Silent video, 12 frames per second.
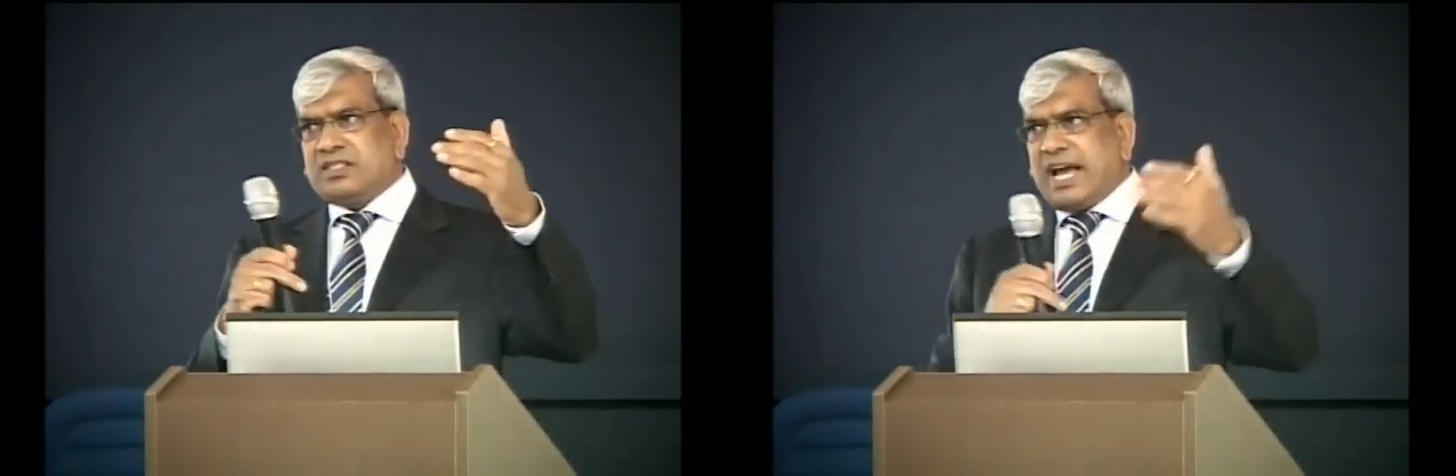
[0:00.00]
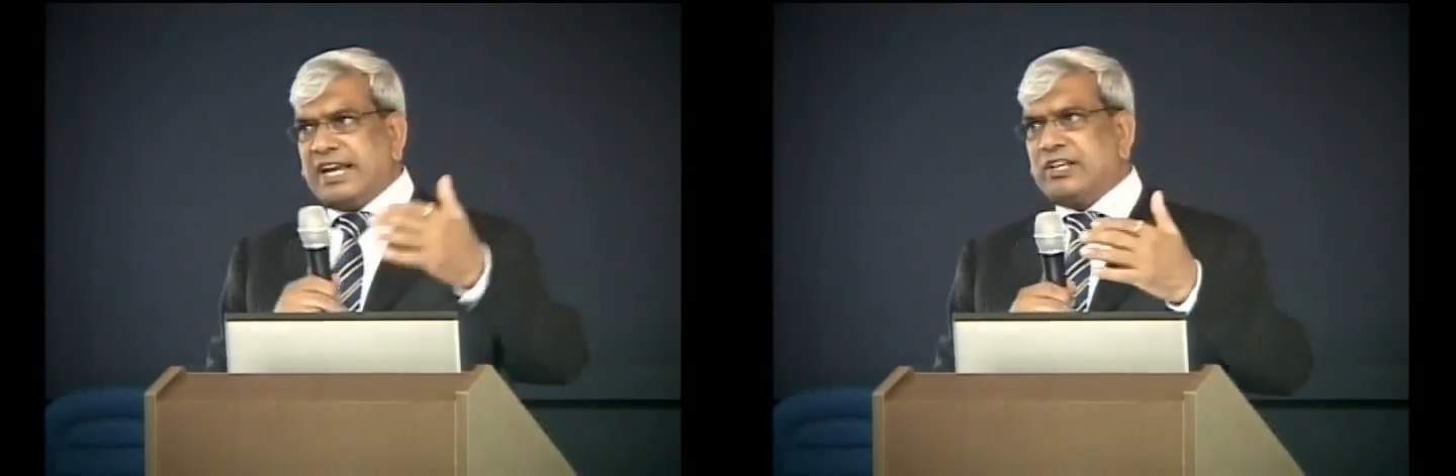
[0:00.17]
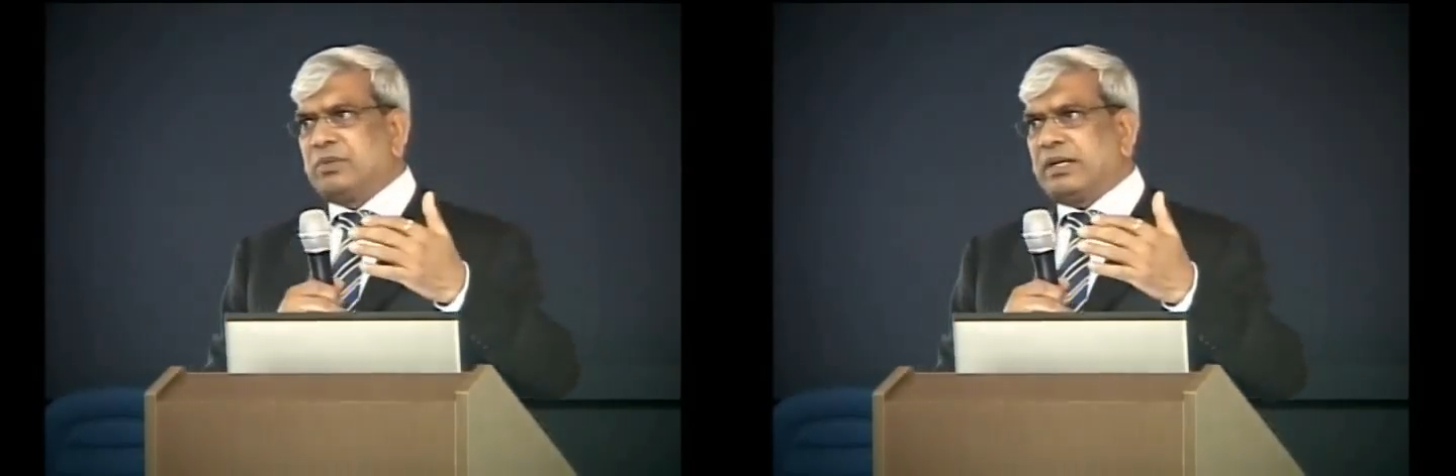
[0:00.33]

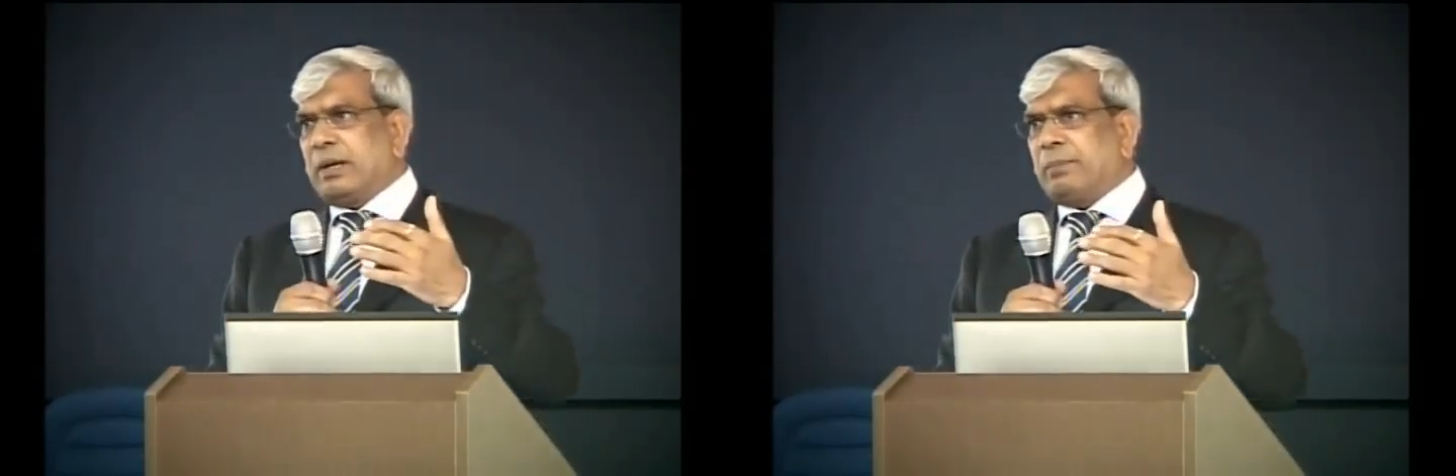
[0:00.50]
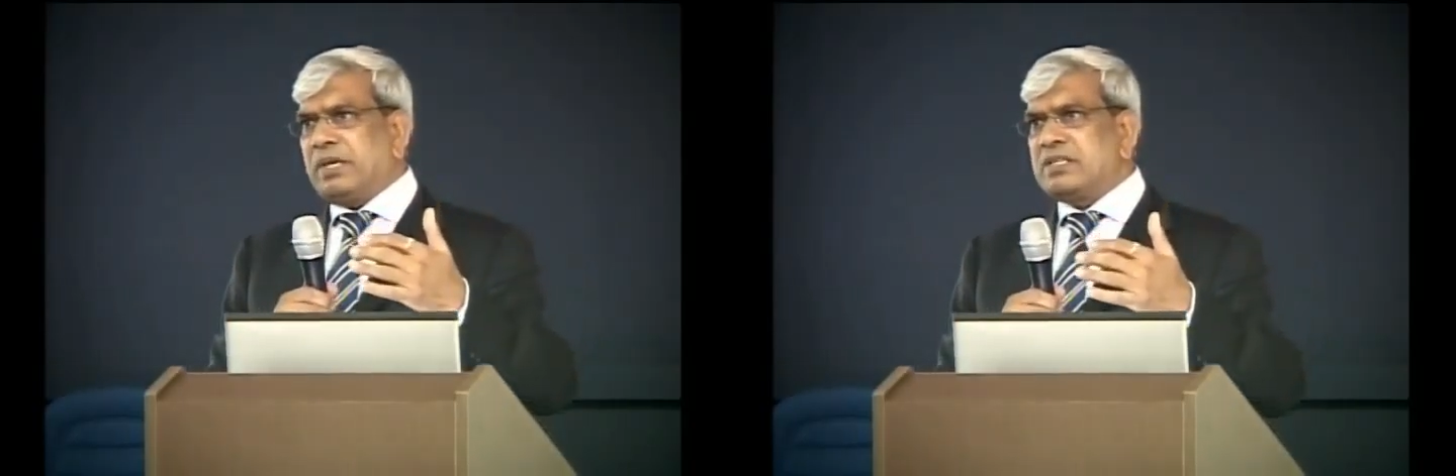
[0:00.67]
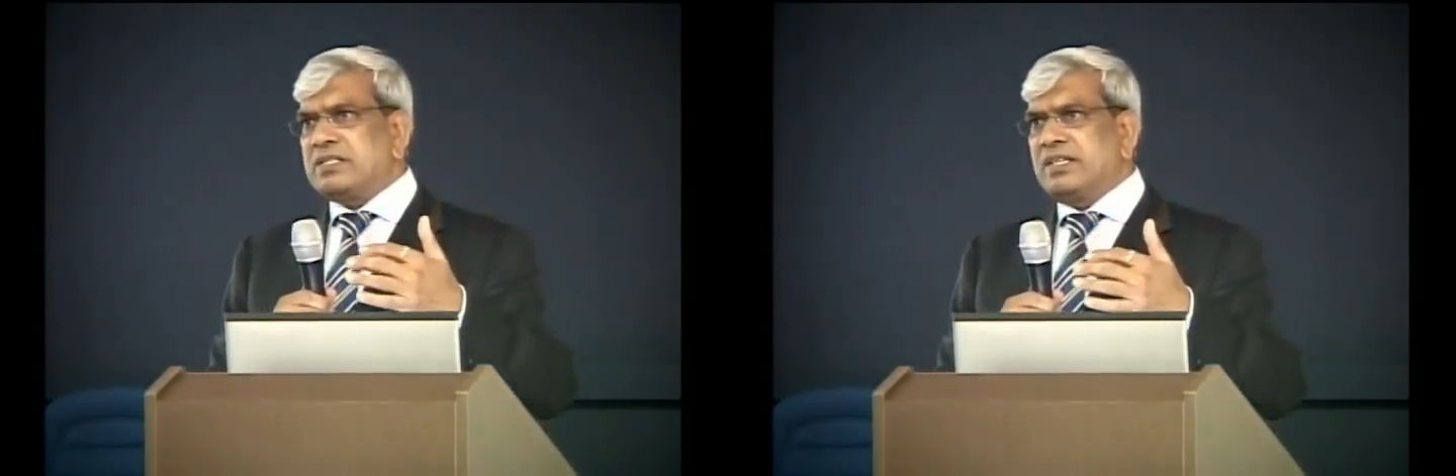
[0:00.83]
size of the
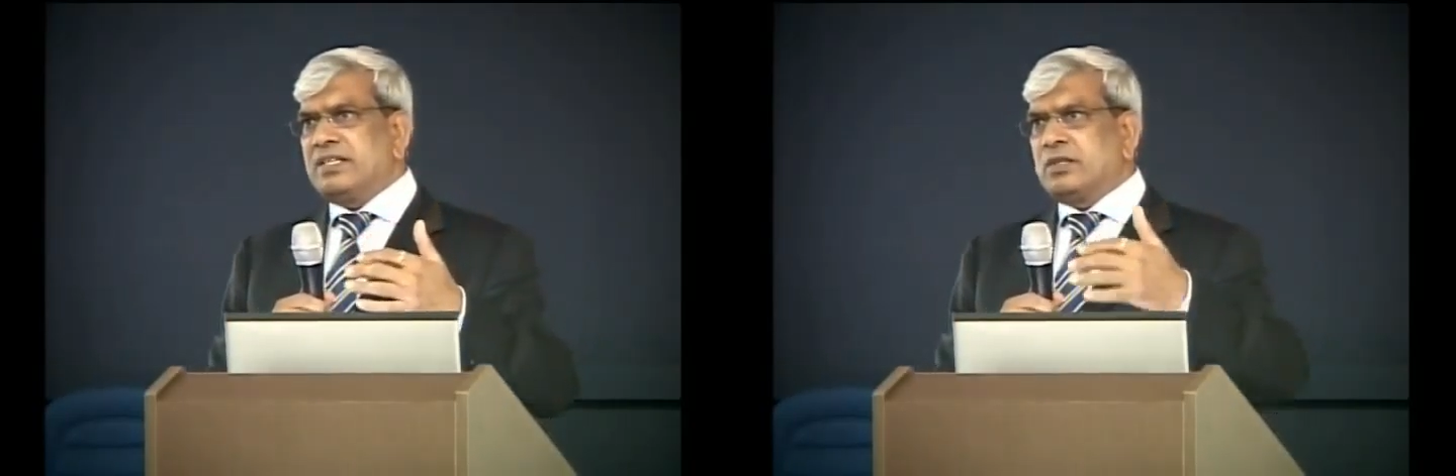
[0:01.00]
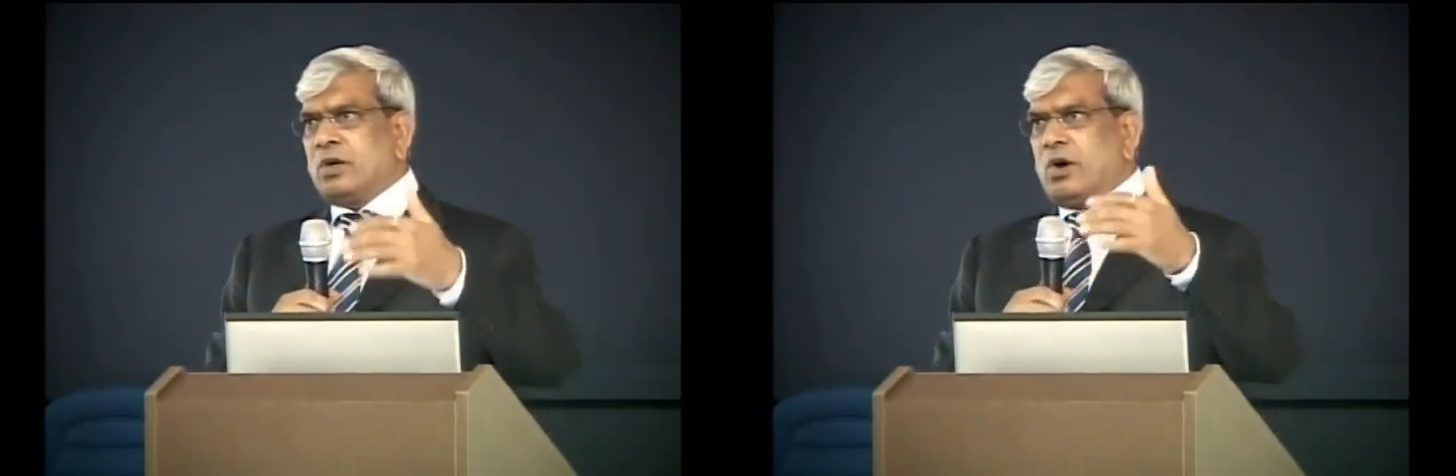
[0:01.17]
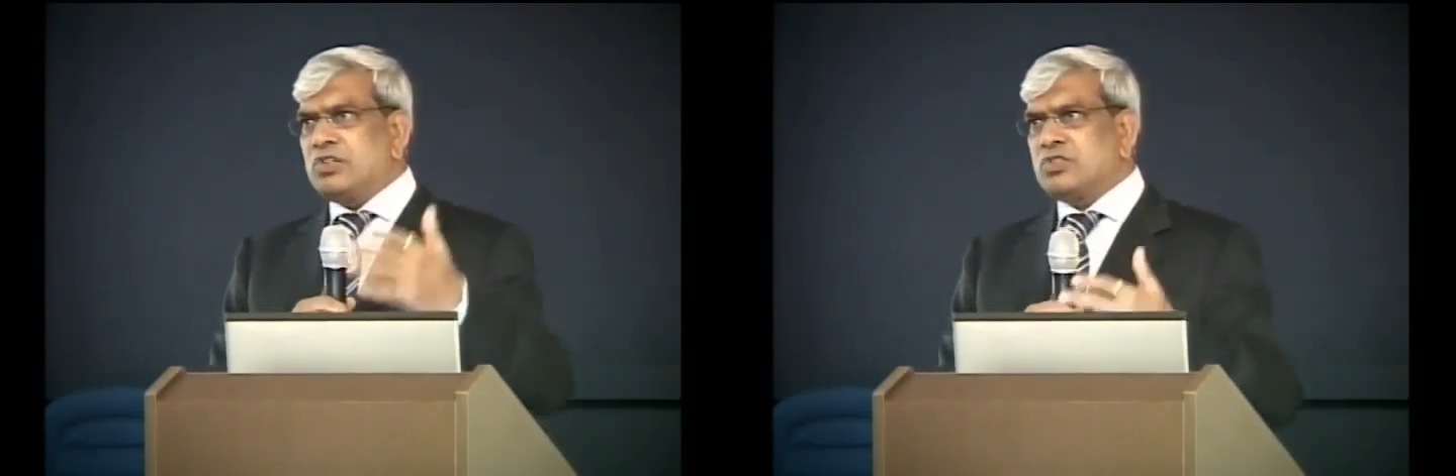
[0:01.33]
capacitor,
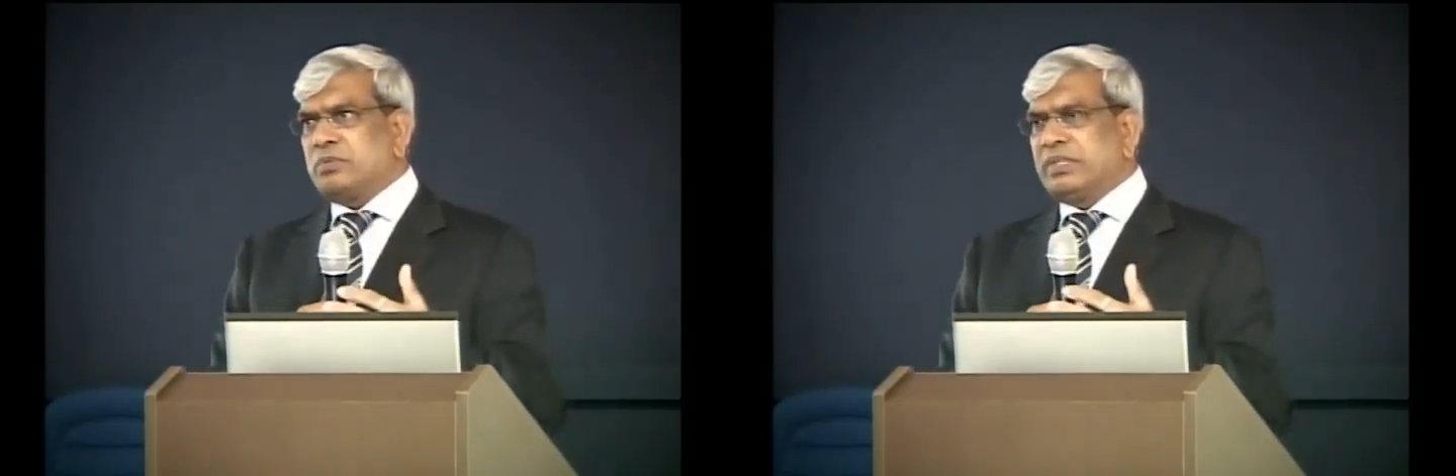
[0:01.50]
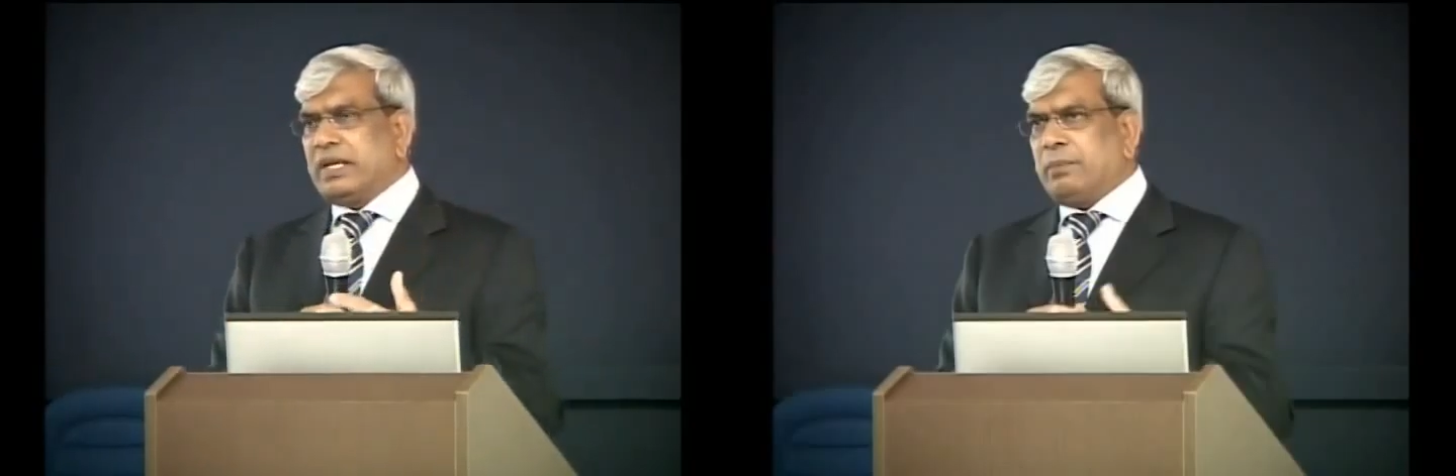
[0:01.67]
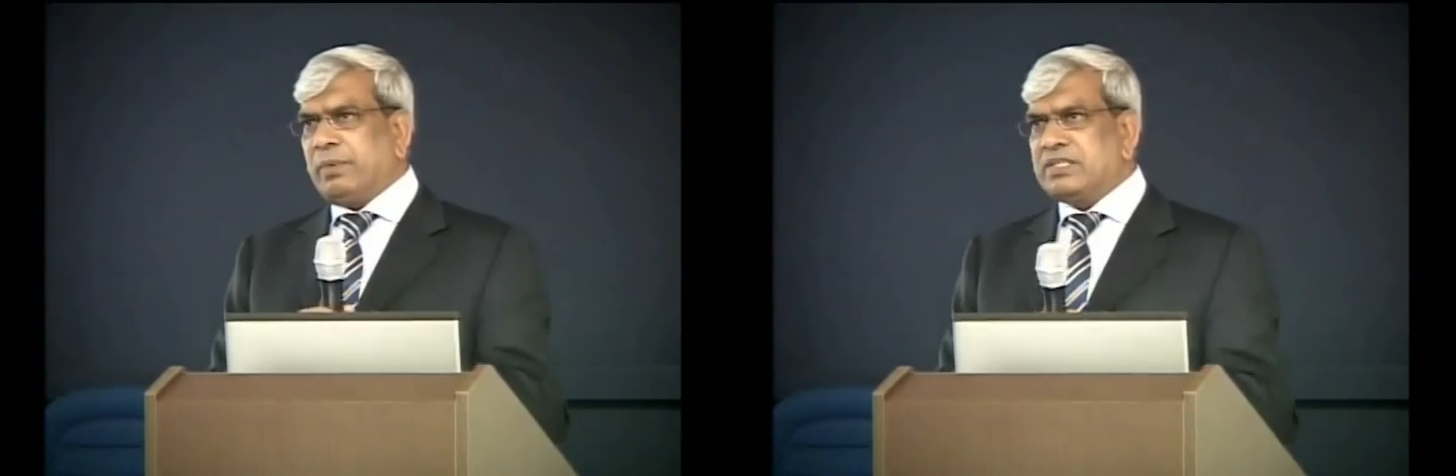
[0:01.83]
cost of
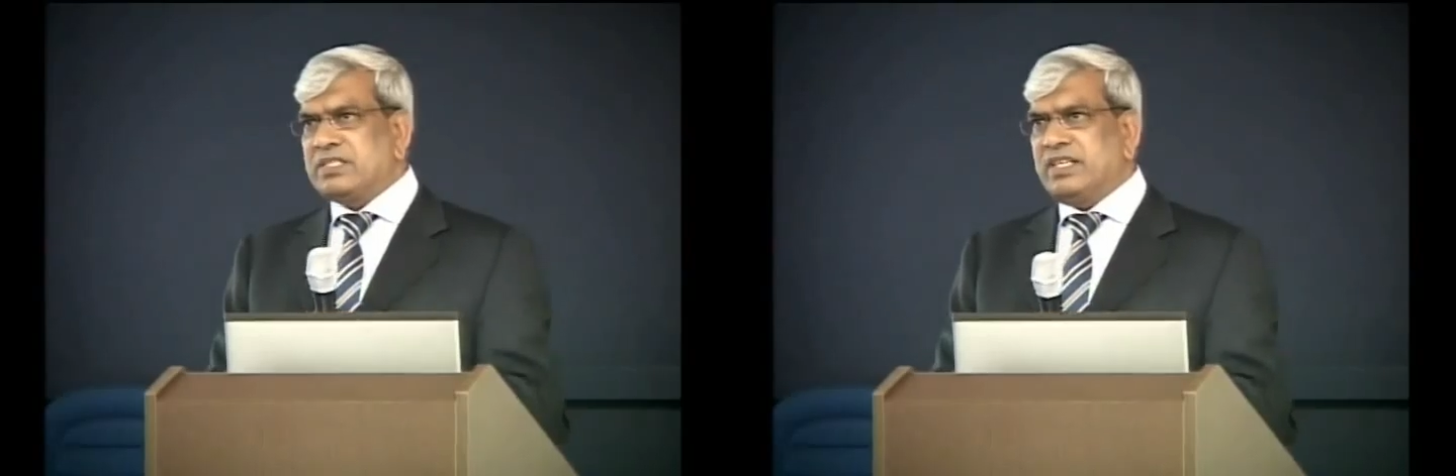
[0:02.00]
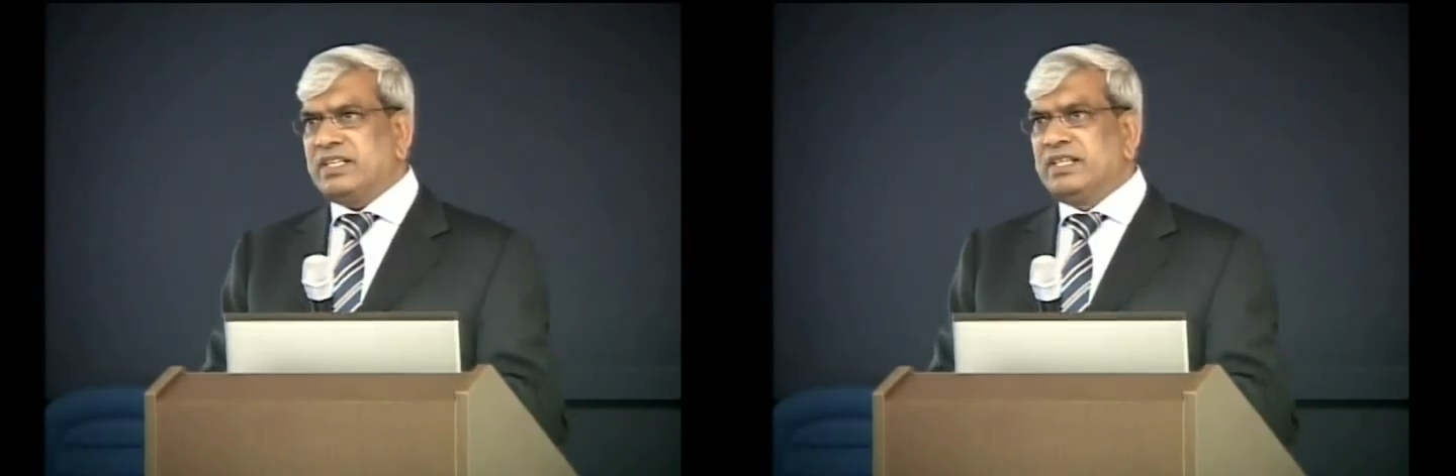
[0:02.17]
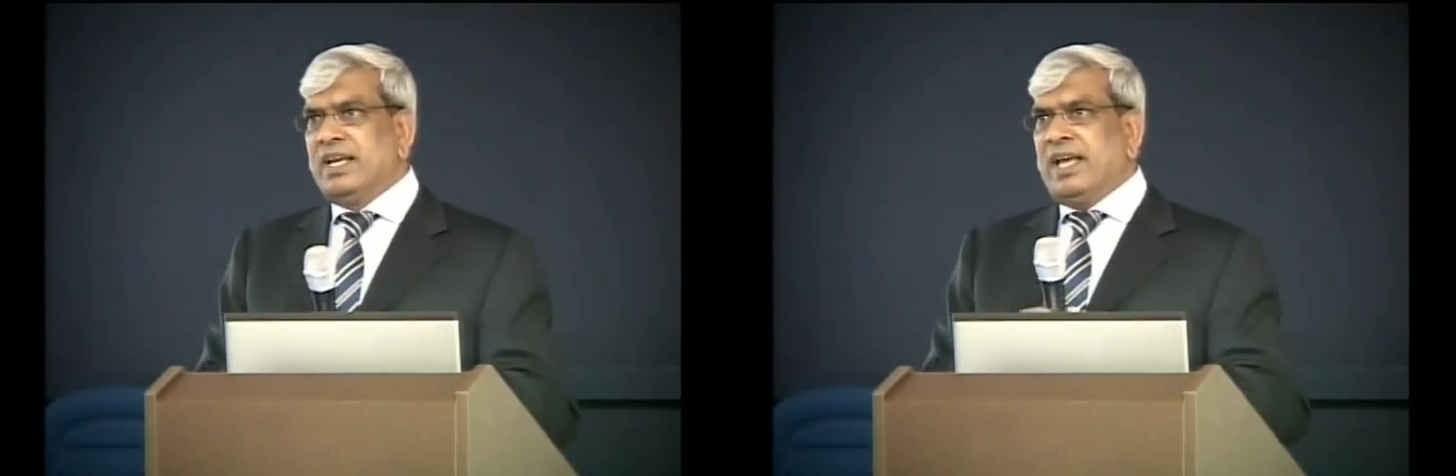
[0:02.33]
the
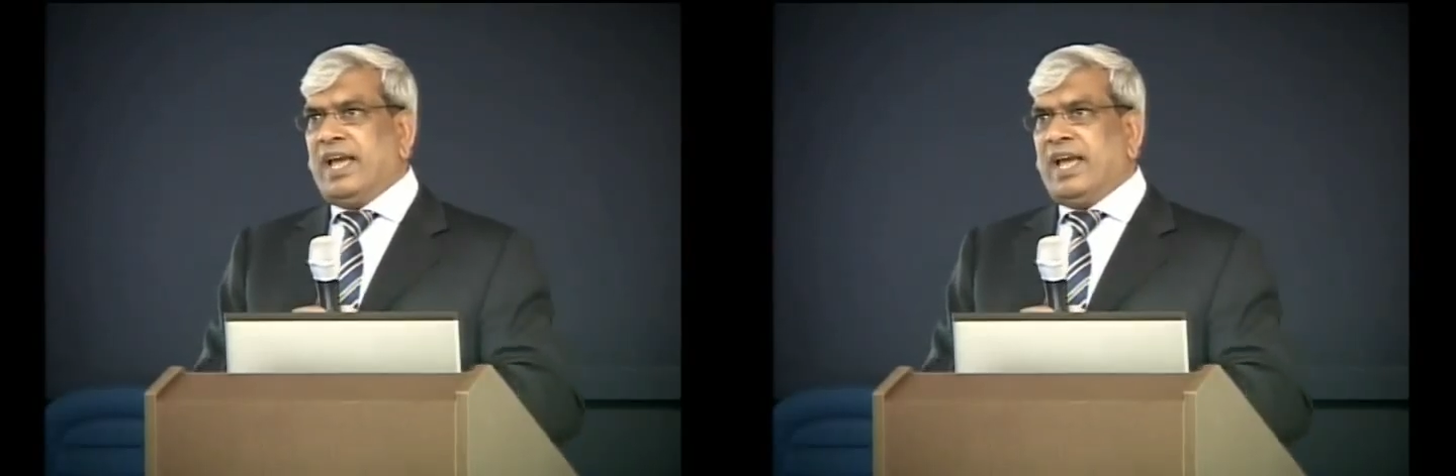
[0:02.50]
capacitor,